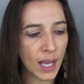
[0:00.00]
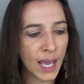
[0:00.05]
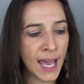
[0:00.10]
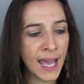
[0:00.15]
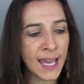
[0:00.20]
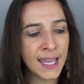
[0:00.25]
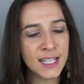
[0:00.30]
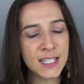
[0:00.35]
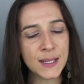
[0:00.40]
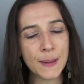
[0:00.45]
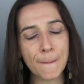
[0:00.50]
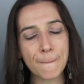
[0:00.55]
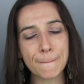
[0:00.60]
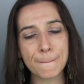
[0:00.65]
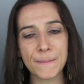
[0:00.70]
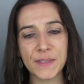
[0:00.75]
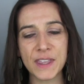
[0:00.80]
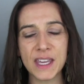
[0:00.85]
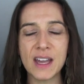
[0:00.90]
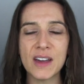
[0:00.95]
And
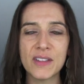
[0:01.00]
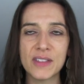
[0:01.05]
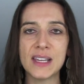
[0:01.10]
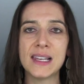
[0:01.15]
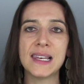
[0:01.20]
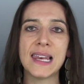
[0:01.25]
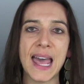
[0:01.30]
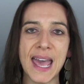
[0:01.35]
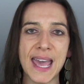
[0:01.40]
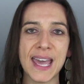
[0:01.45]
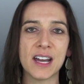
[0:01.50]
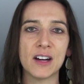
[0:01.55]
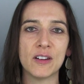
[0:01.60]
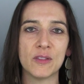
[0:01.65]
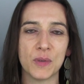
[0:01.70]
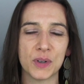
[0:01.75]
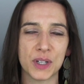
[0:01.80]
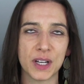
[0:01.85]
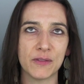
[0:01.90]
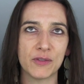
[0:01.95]
the other layer
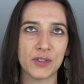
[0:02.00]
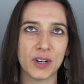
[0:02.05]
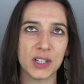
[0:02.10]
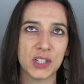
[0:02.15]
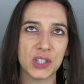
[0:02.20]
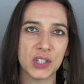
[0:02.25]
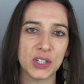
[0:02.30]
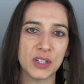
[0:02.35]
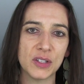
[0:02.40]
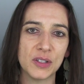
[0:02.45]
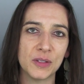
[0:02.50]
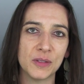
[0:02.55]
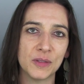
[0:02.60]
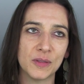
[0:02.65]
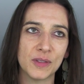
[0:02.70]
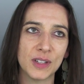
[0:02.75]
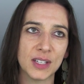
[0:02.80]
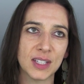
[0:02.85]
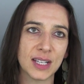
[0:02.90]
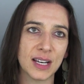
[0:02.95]
of what I've tried to do
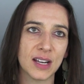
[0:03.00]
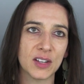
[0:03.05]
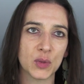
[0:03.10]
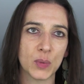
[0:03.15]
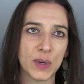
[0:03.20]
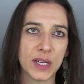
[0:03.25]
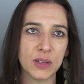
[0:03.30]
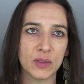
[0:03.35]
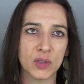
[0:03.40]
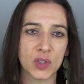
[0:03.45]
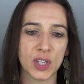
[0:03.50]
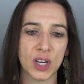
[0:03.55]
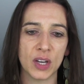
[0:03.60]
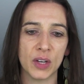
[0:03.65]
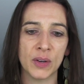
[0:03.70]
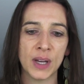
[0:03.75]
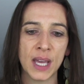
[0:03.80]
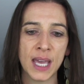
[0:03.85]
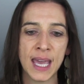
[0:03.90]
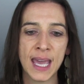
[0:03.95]
this last week or
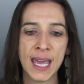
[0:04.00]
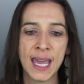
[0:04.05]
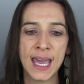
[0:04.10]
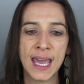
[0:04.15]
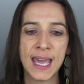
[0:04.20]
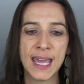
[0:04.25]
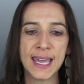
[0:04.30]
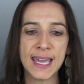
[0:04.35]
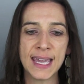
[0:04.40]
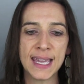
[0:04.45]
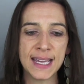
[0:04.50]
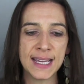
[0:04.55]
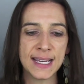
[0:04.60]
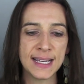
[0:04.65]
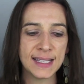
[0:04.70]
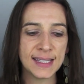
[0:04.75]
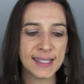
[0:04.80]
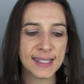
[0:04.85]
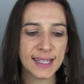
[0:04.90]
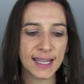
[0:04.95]
so
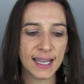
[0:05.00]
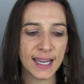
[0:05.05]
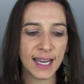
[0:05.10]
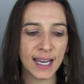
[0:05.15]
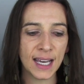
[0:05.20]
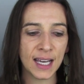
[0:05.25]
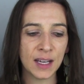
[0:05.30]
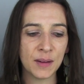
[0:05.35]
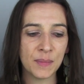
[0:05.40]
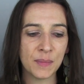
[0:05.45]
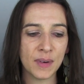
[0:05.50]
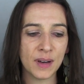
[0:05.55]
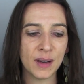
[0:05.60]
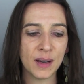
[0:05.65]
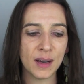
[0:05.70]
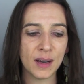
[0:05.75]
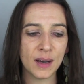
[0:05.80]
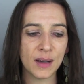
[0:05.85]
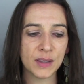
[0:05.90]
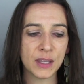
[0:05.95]
is
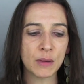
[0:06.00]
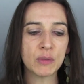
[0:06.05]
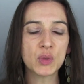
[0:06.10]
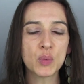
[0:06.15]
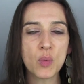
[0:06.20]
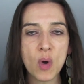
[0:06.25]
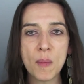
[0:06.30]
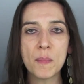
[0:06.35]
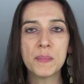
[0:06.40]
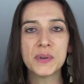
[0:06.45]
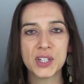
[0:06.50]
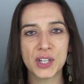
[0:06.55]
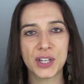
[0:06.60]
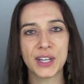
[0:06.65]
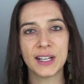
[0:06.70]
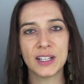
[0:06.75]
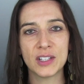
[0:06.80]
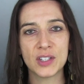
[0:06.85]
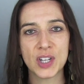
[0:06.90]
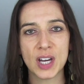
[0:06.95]
there was one
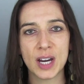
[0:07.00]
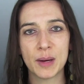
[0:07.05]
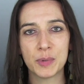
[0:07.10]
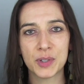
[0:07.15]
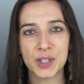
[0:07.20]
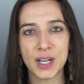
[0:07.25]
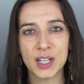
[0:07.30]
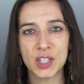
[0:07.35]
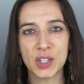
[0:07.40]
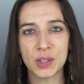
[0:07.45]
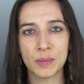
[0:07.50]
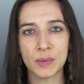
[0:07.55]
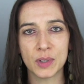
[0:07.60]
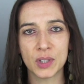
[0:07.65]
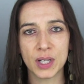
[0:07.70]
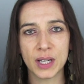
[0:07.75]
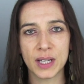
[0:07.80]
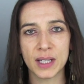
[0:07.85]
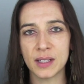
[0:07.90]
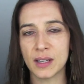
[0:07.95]
particular interpretation
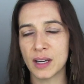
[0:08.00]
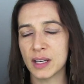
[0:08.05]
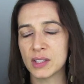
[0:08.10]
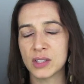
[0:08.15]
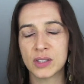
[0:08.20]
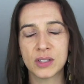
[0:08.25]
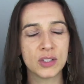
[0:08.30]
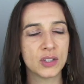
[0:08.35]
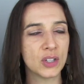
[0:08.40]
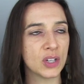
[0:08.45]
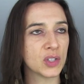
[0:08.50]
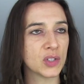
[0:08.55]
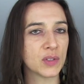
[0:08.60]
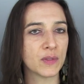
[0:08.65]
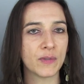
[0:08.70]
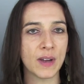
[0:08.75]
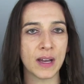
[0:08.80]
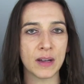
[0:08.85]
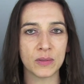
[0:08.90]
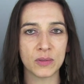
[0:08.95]
which I just
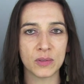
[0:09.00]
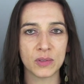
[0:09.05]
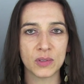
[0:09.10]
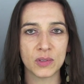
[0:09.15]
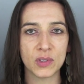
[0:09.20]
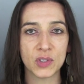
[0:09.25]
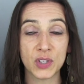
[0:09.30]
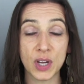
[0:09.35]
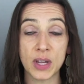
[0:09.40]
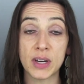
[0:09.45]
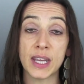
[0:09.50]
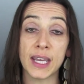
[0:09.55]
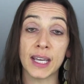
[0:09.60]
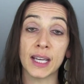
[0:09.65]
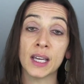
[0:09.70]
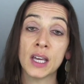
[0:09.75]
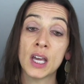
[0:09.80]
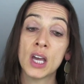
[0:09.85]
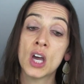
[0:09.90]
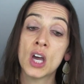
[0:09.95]
found stunning,